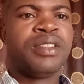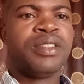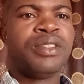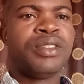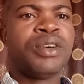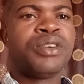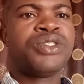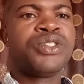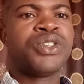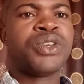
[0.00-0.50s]

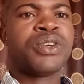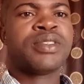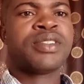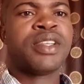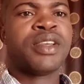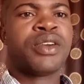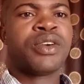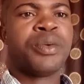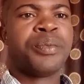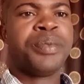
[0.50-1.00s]
not just
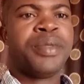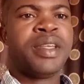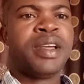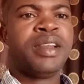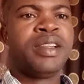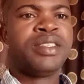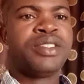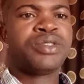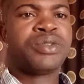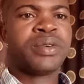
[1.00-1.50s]
the computer
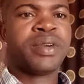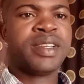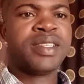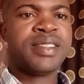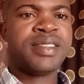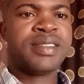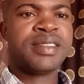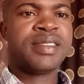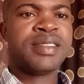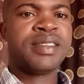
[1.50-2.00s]

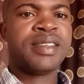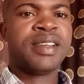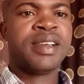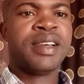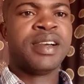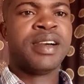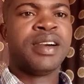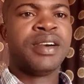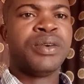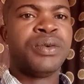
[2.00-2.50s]
literates
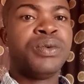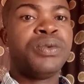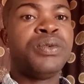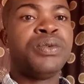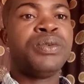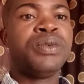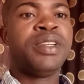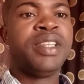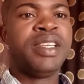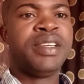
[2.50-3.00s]

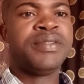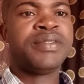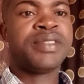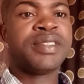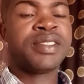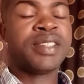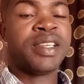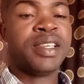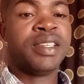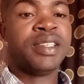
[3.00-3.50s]
who
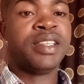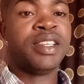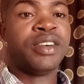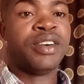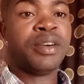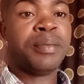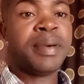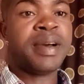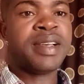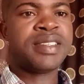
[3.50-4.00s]
lives in the
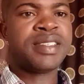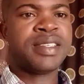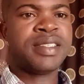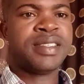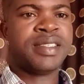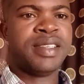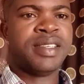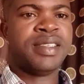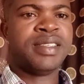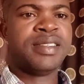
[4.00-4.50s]
urban
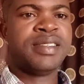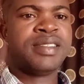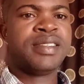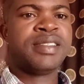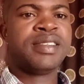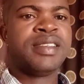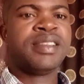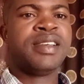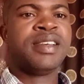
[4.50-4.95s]
cities,